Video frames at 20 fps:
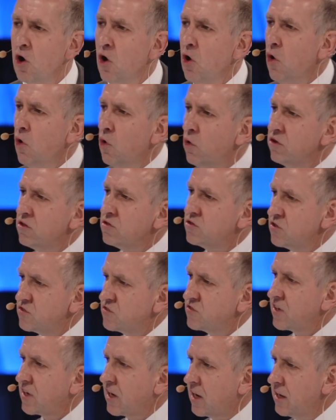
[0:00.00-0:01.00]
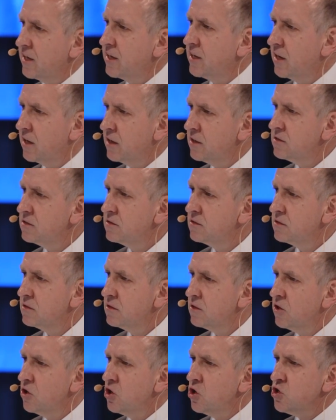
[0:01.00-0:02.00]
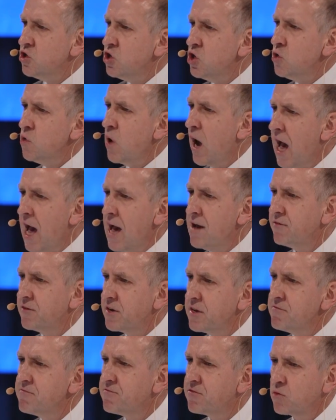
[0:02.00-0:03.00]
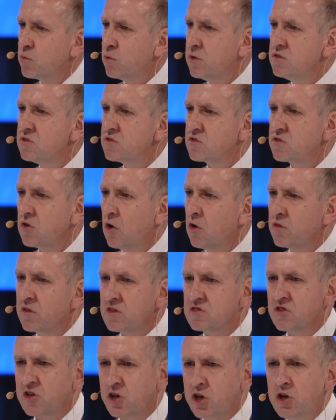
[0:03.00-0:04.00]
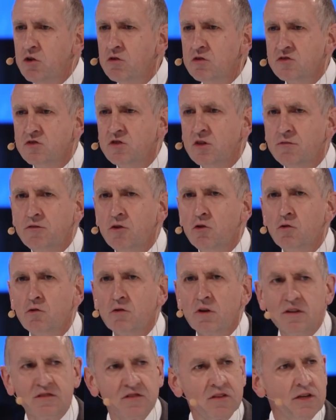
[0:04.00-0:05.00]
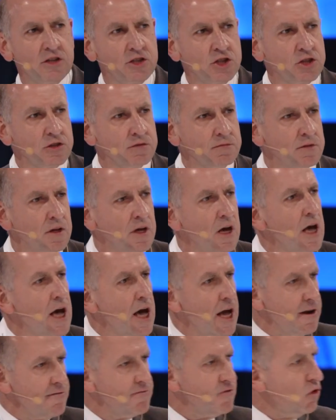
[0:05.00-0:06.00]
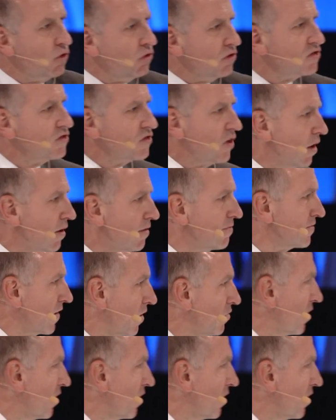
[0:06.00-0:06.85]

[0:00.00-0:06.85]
or you're just the cleaner, you have an influence on the security of your organization. And if your staff don't